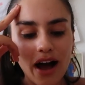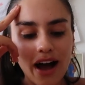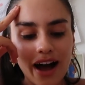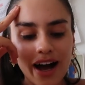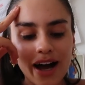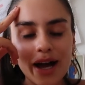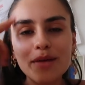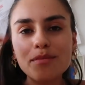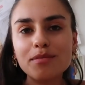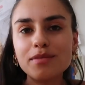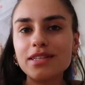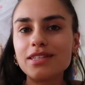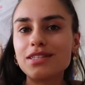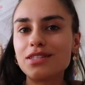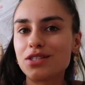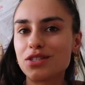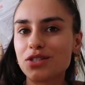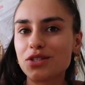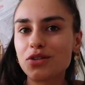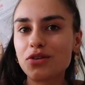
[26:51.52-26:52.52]
I'm
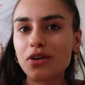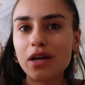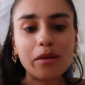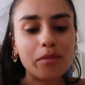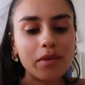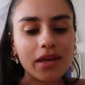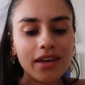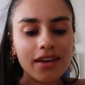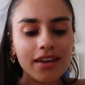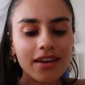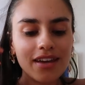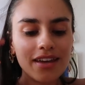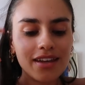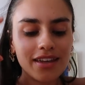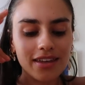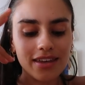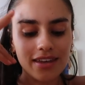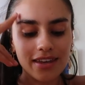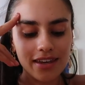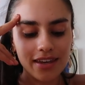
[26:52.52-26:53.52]

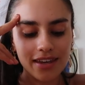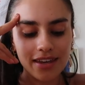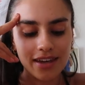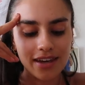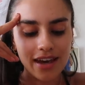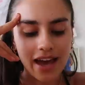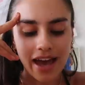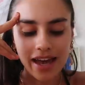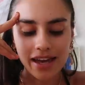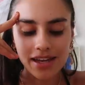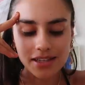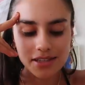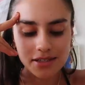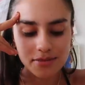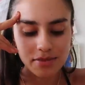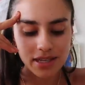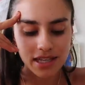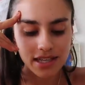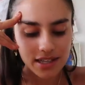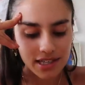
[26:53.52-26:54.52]
screaming. Year 8
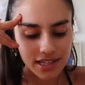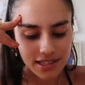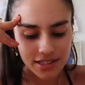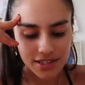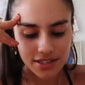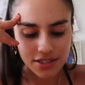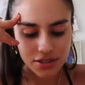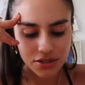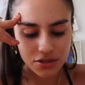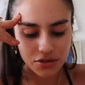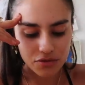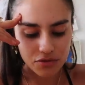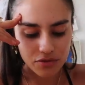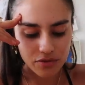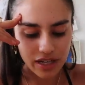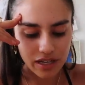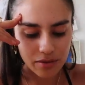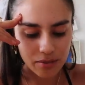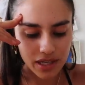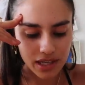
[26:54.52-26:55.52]
me is
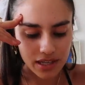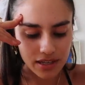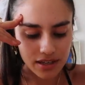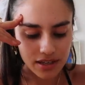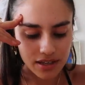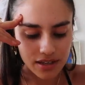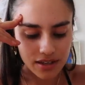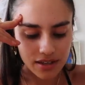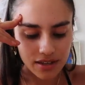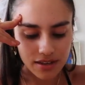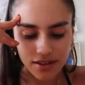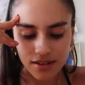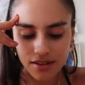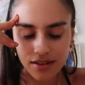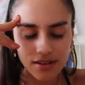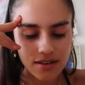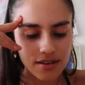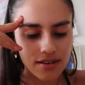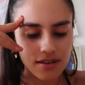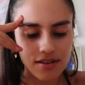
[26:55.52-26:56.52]
screaming.
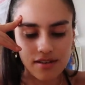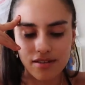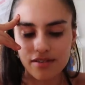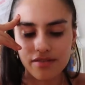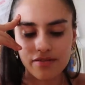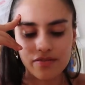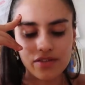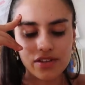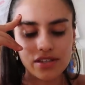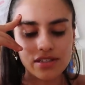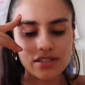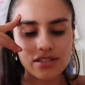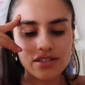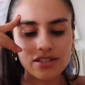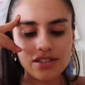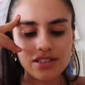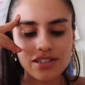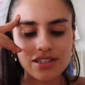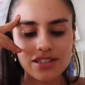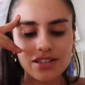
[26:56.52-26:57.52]
This
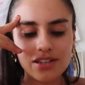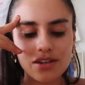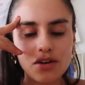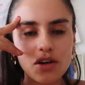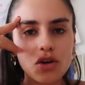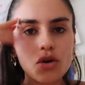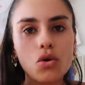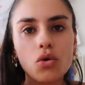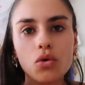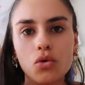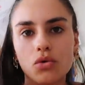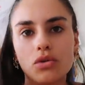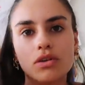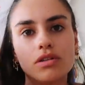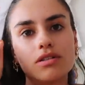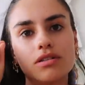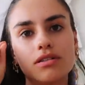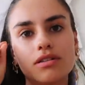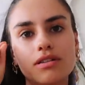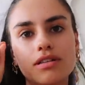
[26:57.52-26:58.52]
is just
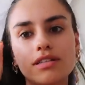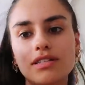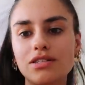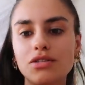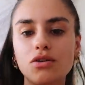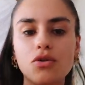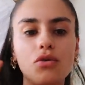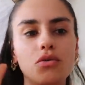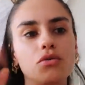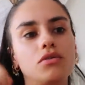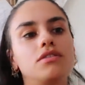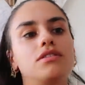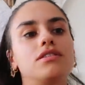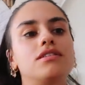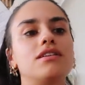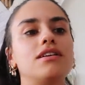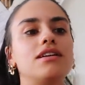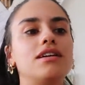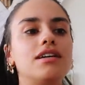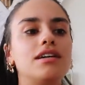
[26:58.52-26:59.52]
cooked. This is cooked.
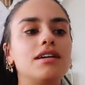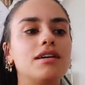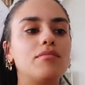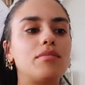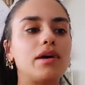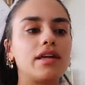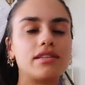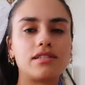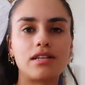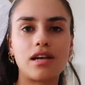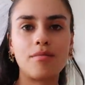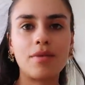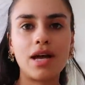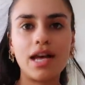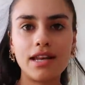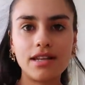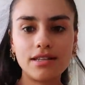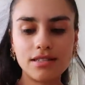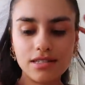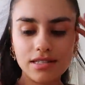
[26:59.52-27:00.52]
By the time I
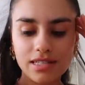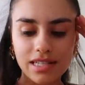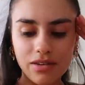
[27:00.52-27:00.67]
announce this